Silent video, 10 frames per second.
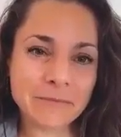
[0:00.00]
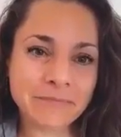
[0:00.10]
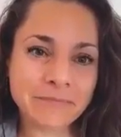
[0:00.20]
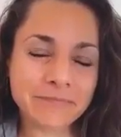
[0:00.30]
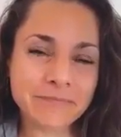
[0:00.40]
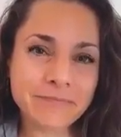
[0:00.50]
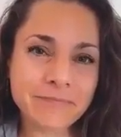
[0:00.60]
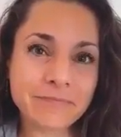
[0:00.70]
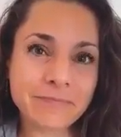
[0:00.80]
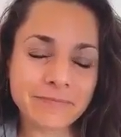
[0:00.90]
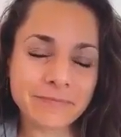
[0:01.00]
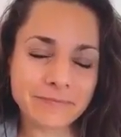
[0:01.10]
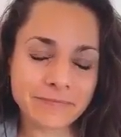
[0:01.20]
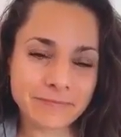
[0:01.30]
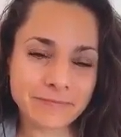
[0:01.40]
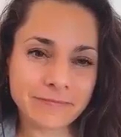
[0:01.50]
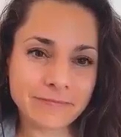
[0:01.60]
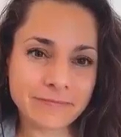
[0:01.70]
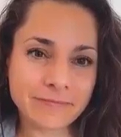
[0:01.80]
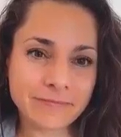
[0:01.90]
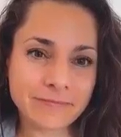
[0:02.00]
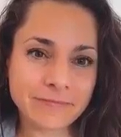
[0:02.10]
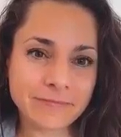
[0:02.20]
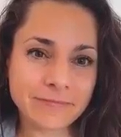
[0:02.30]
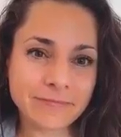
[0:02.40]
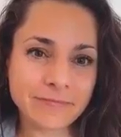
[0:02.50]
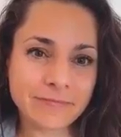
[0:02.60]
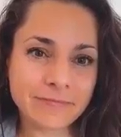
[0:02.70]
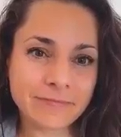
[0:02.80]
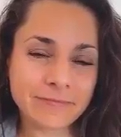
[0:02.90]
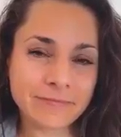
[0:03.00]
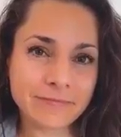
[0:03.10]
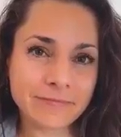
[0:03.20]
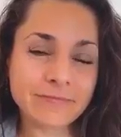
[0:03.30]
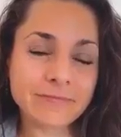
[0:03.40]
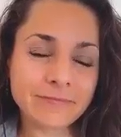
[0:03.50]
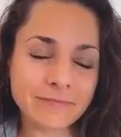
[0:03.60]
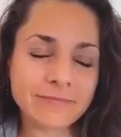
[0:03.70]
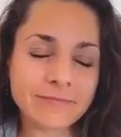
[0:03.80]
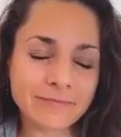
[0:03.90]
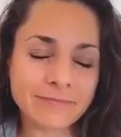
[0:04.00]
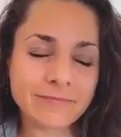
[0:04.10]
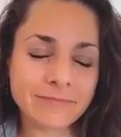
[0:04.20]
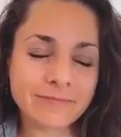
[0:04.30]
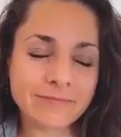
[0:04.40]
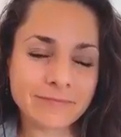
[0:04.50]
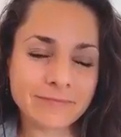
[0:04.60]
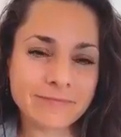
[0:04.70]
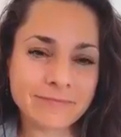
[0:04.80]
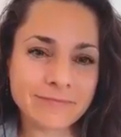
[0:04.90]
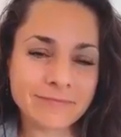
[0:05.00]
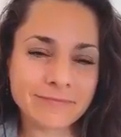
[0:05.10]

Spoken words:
[no speech]